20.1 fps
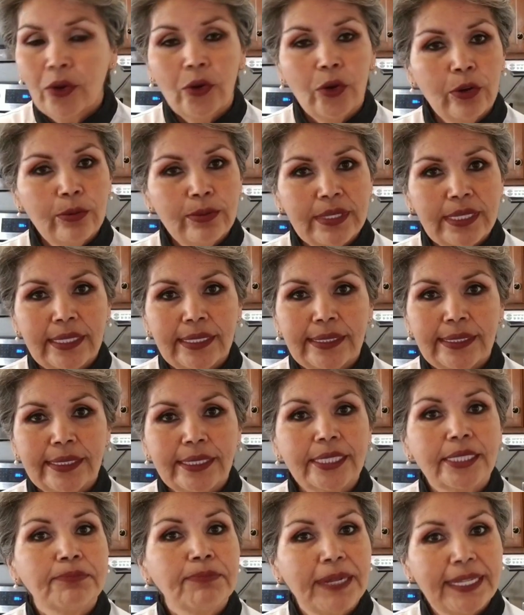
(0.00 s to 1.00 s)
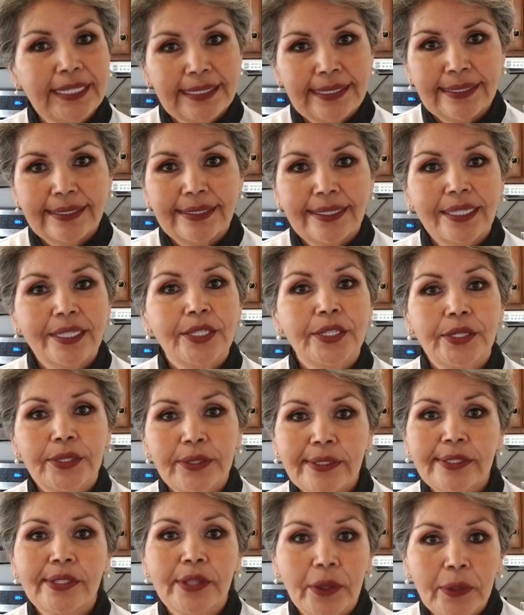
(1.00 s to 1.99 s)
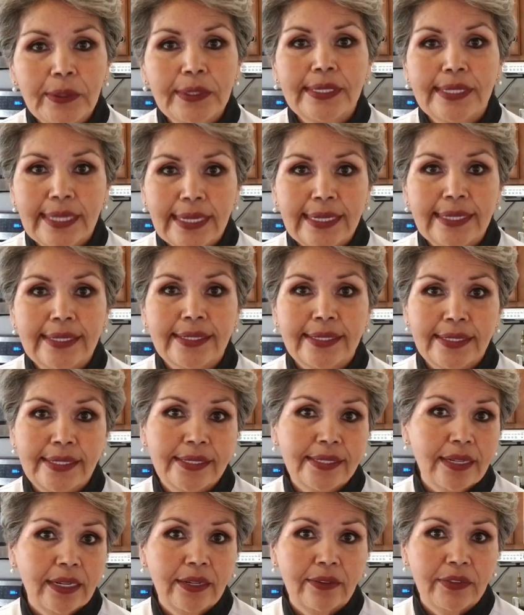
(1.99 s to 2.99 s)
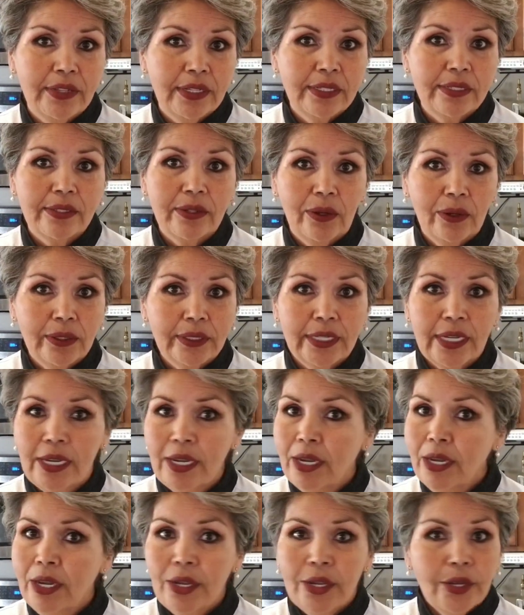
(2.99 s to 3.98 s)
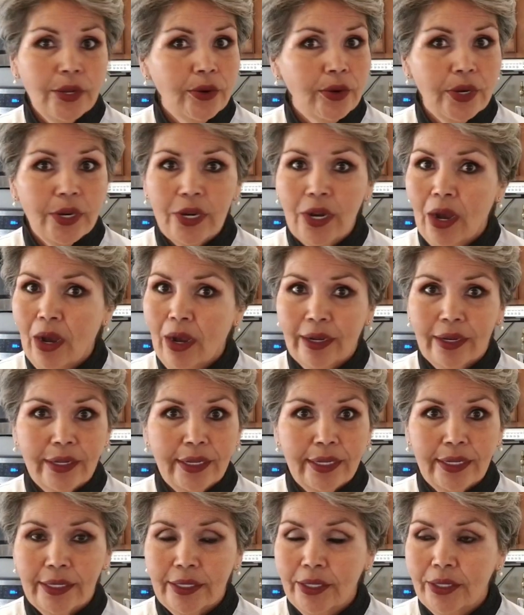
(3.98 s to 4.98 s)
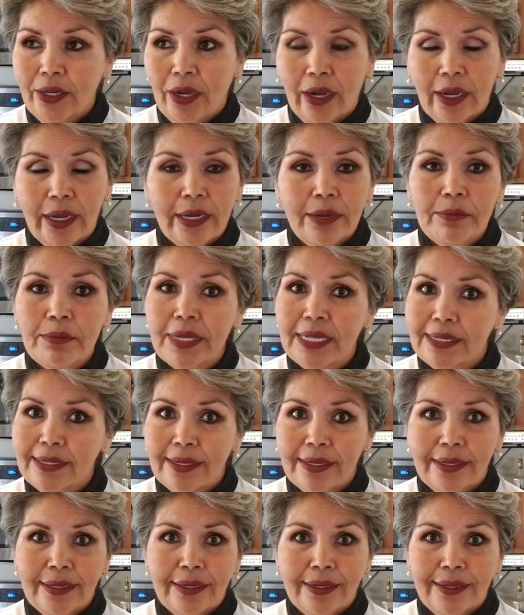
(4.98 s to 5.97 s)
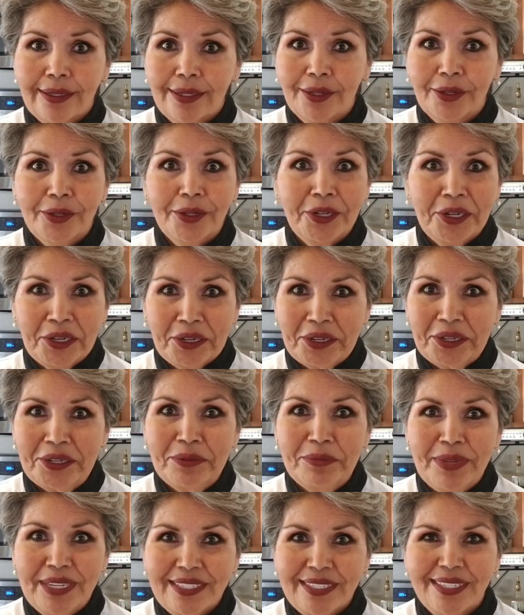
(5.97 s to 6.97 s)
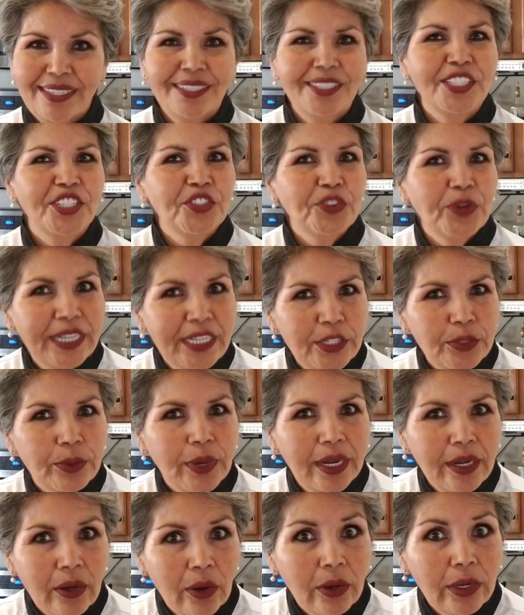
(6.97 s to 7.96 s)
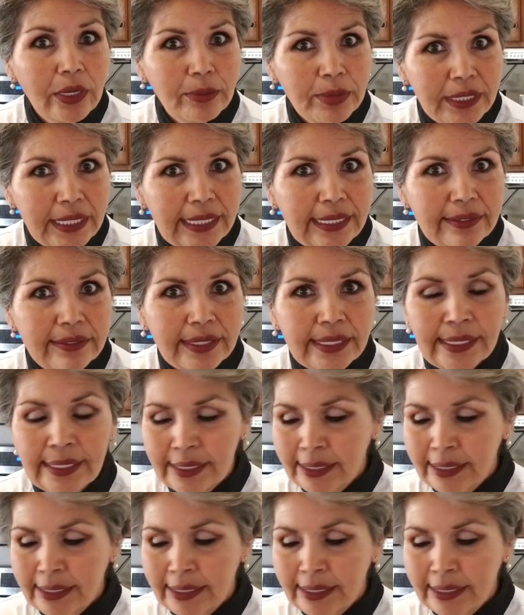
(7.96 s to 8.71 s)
Herbs, spices. Use those things instead of the salt. You're not gonna miss it. You're not gonna miss it. Strange, right? Hard to believe.